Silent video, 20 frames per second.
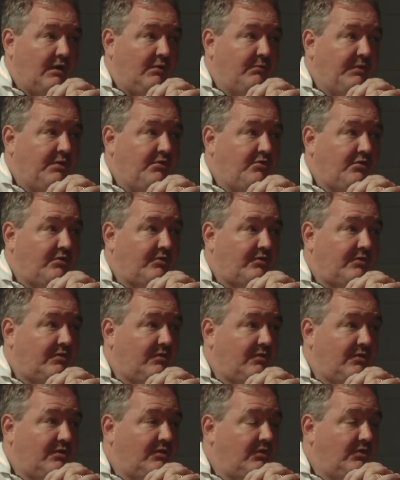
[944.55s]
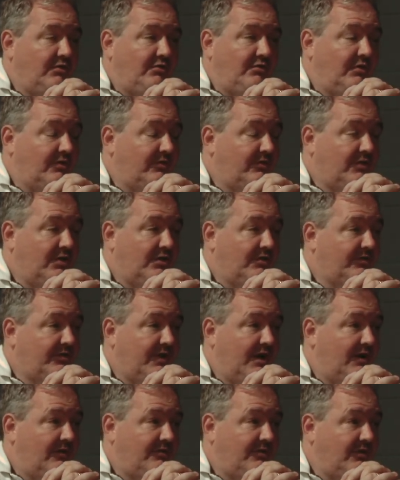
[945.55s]
I mean, you just got
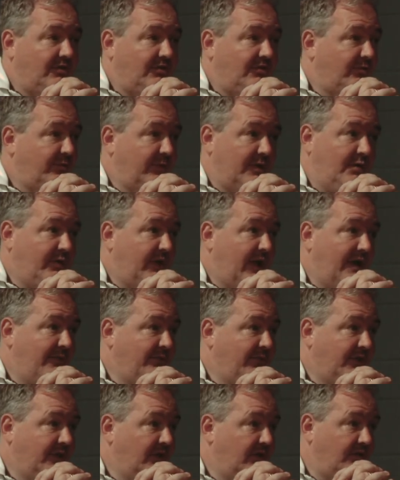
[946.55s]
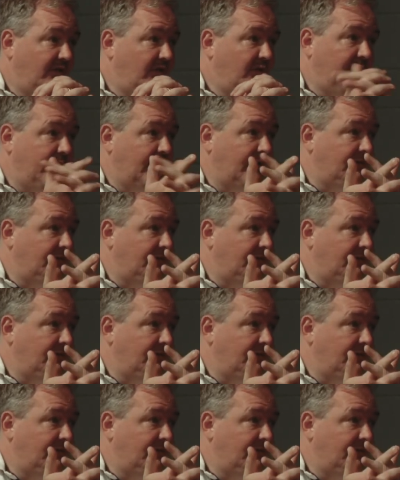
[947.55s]
started. You just went, okay, I'm going to do it.